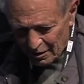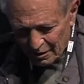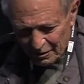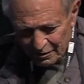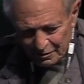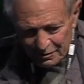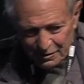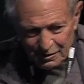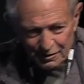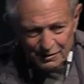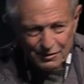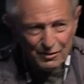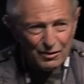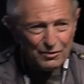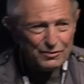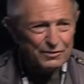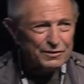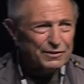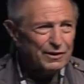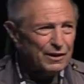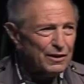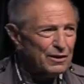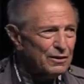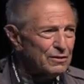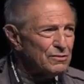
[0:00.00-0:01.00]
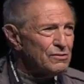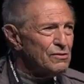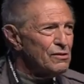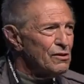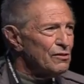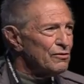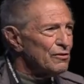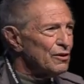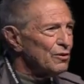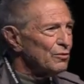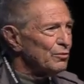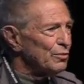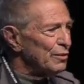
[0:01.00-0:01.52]
did not know
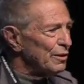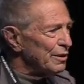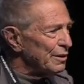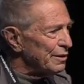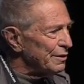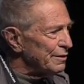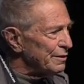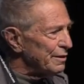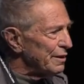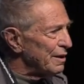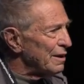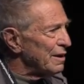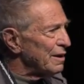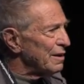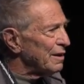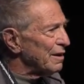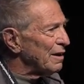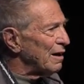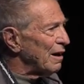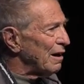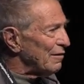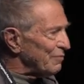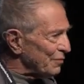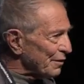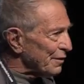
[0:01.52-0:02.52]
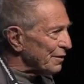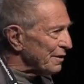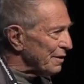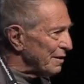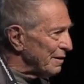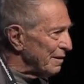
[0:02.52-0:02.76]
the word kaffer,